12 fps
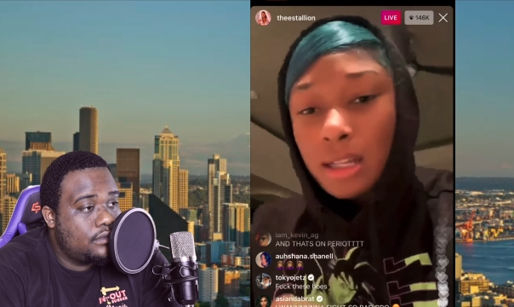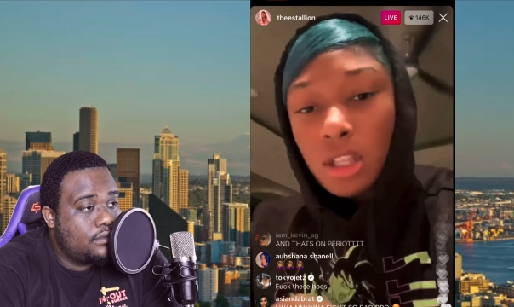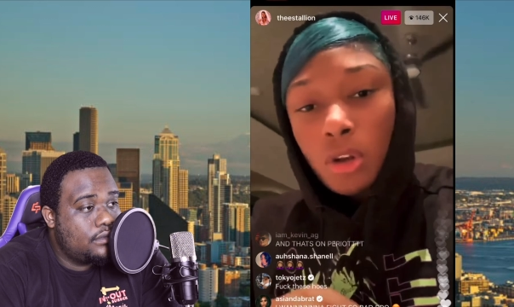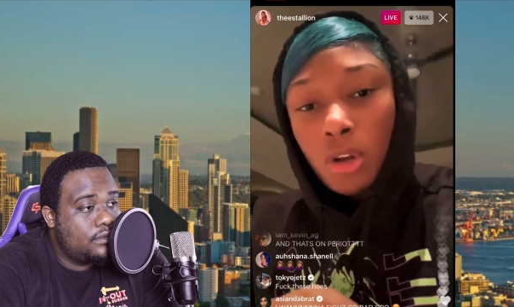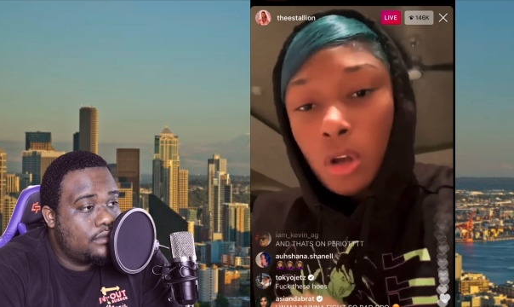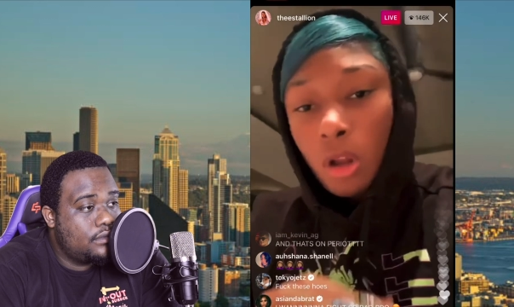Speaker 1: don't know
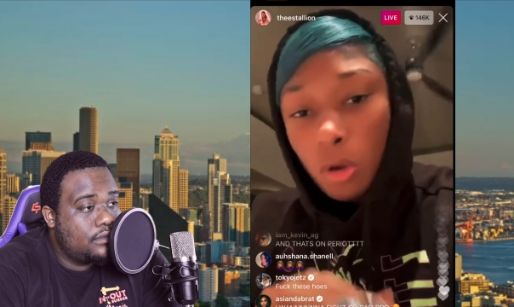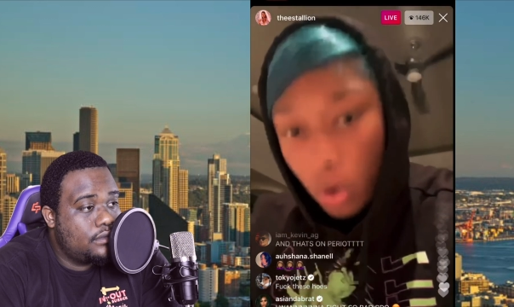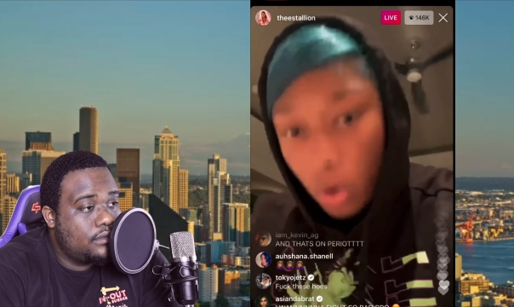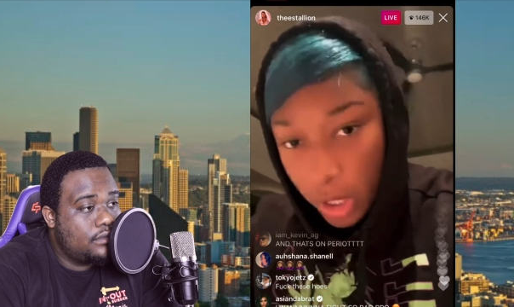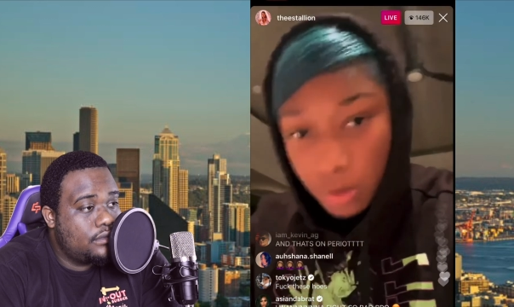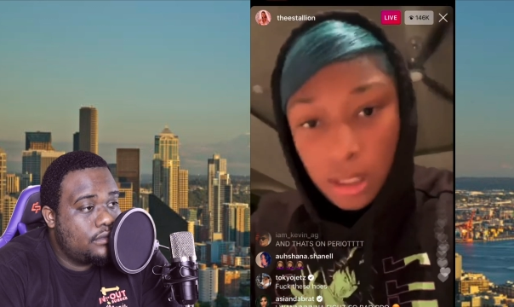no
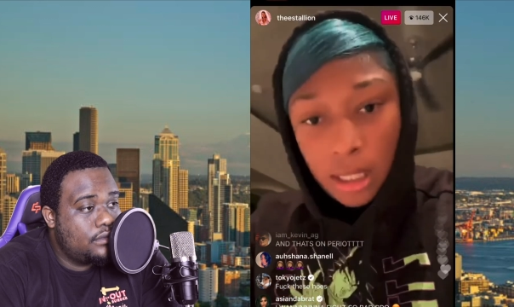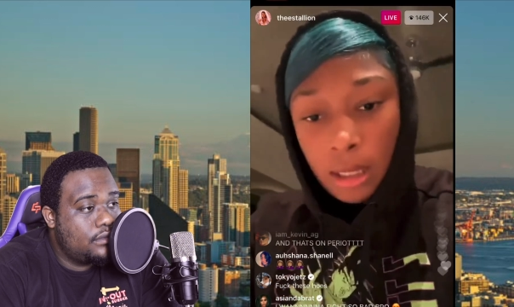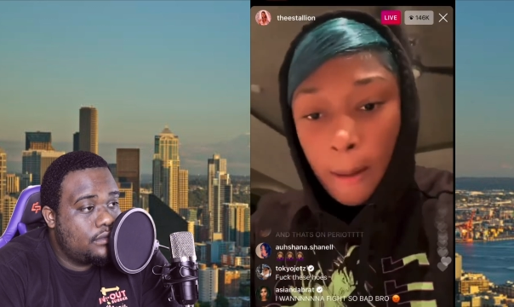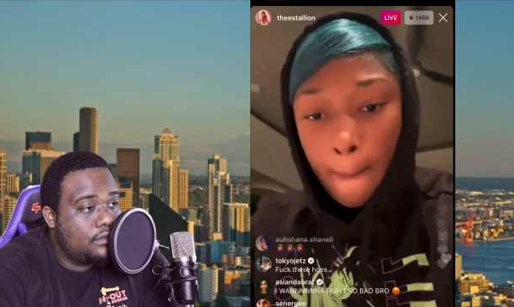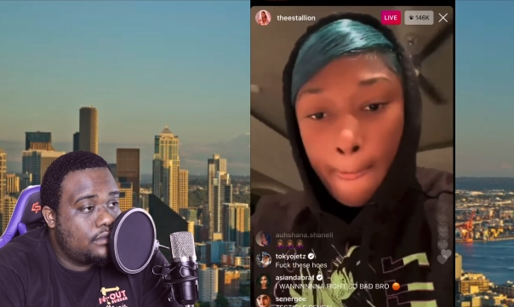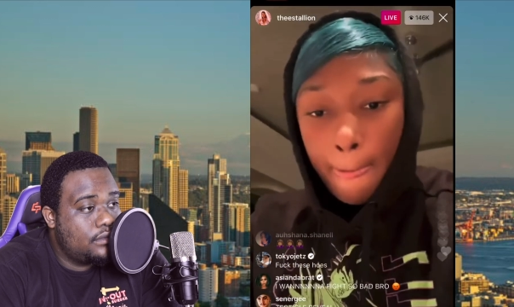loyalty.
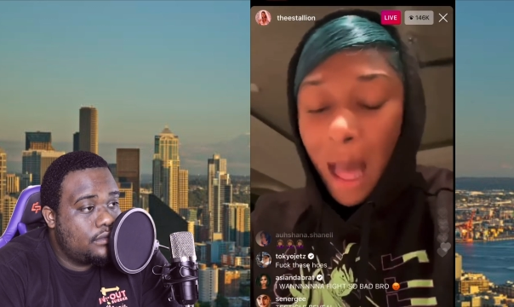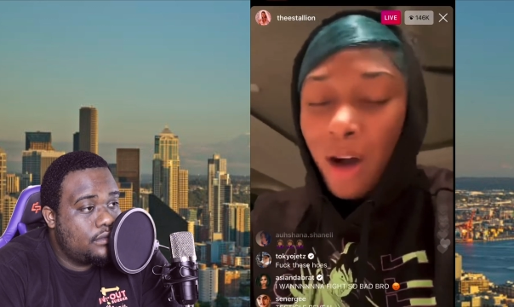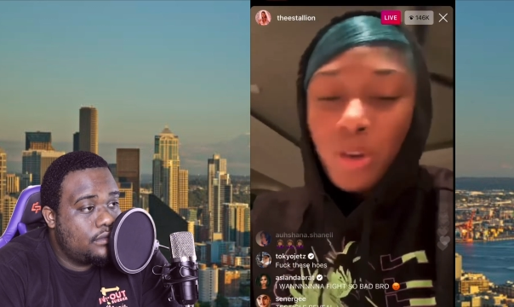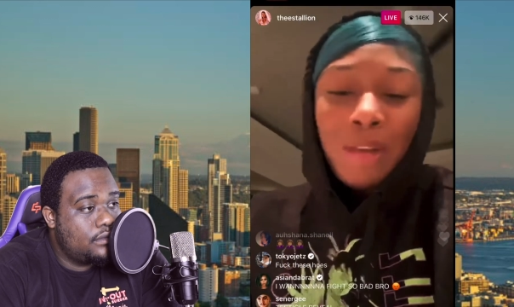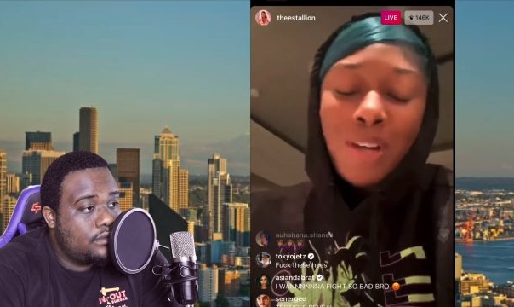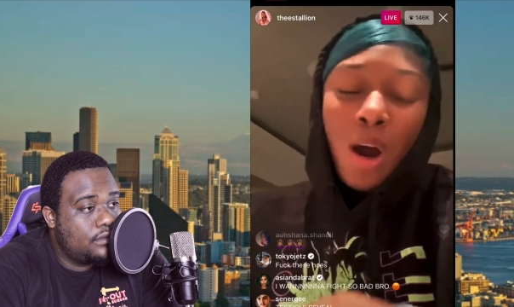I don't even
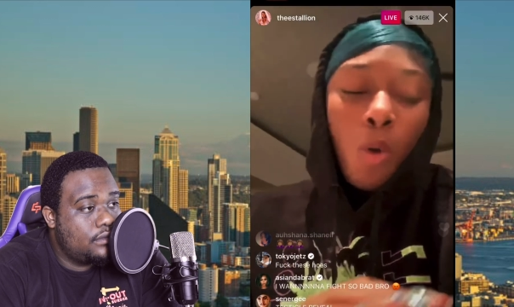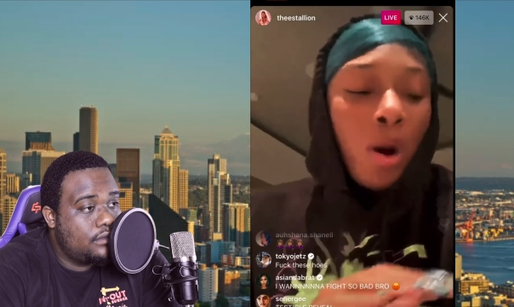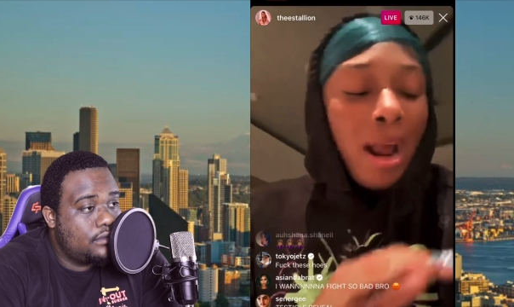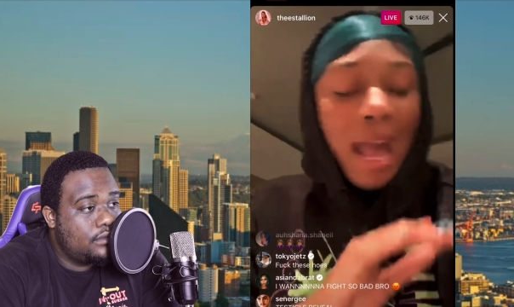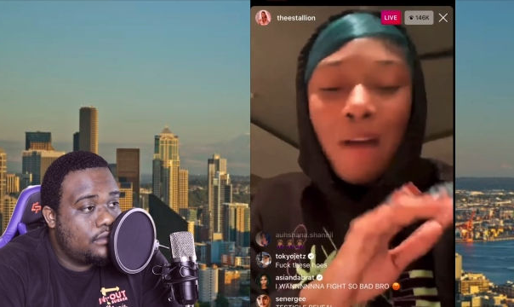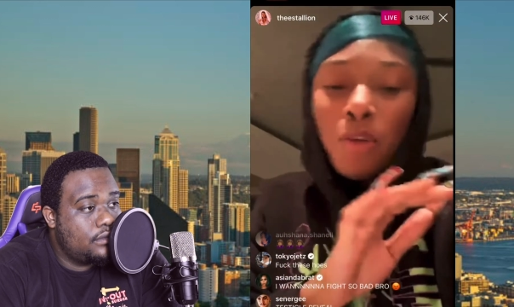know where half
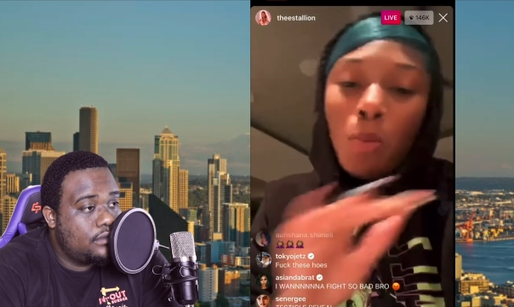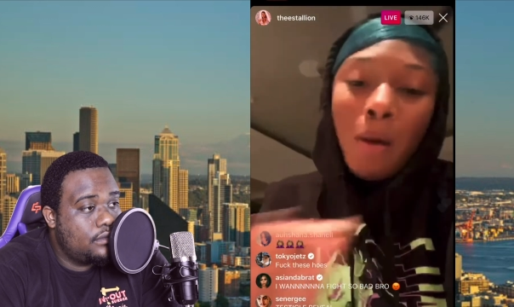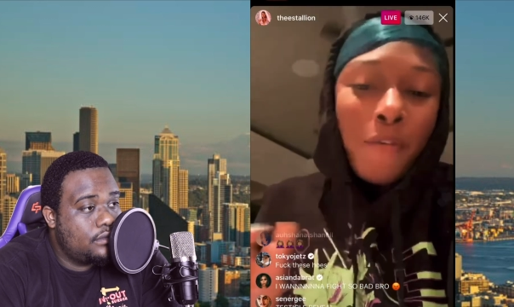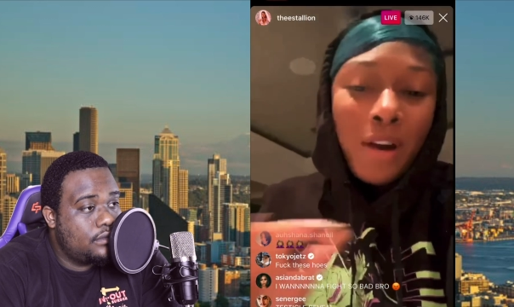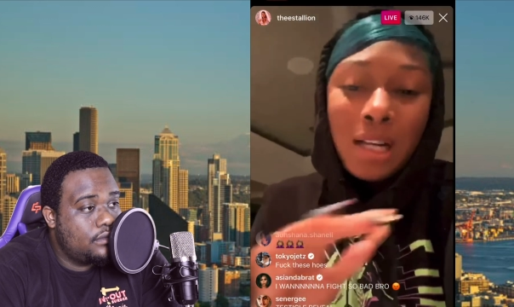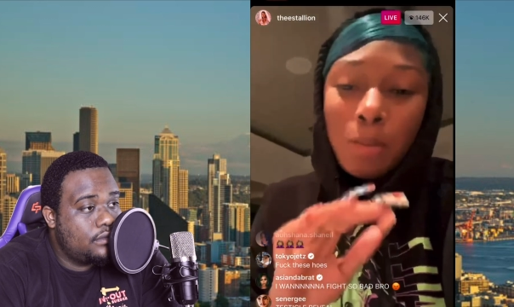you motherfuckers
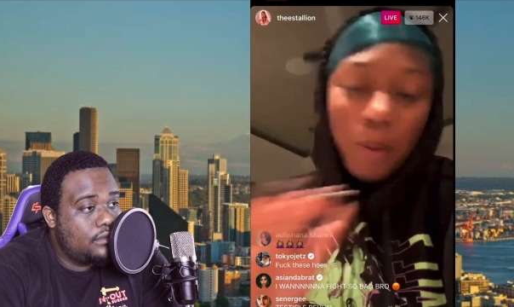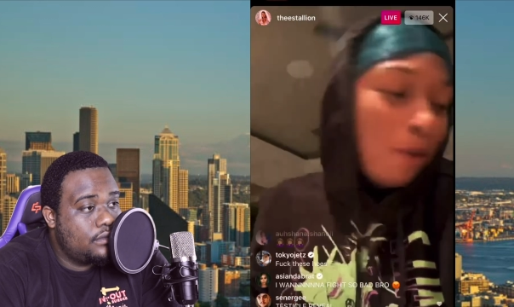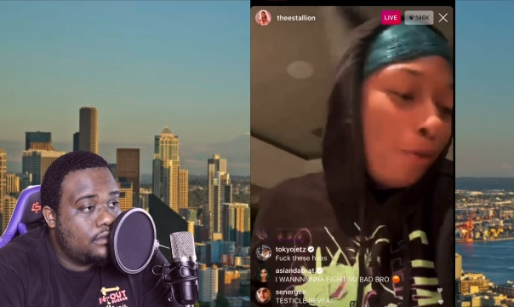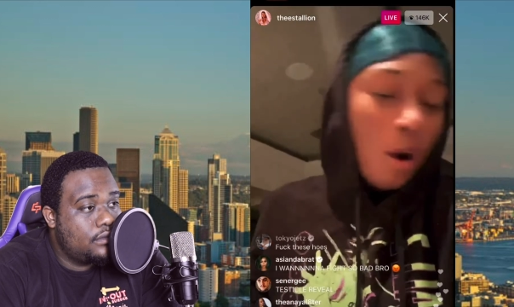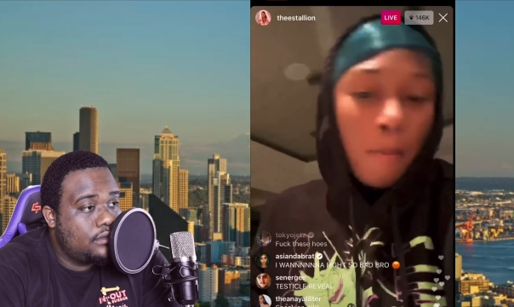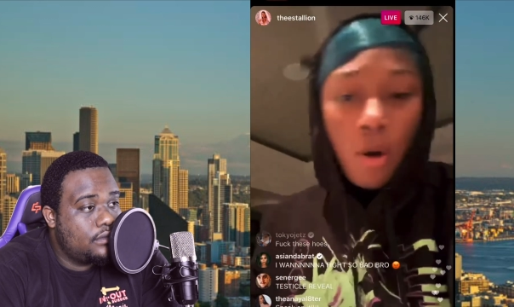be from
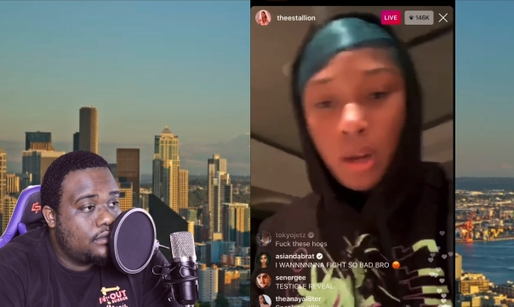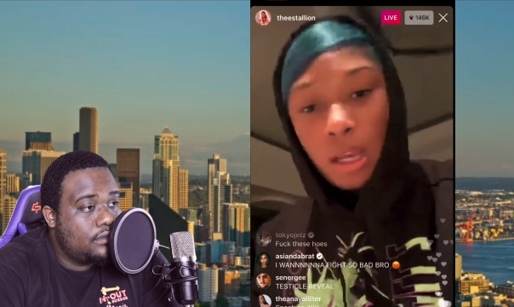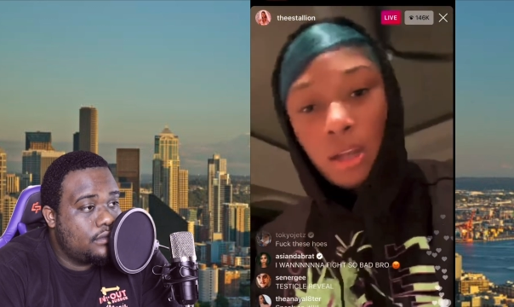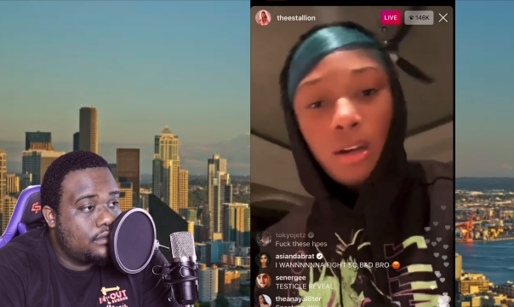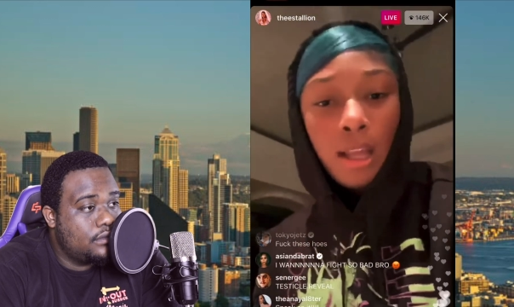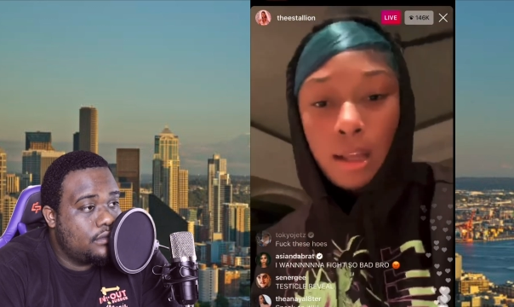on the
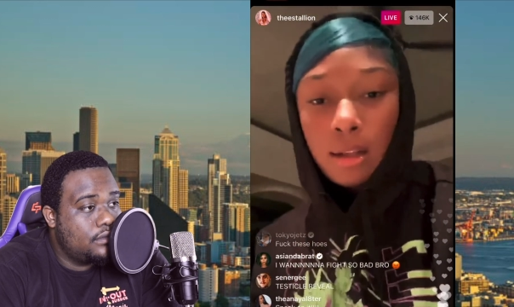internet.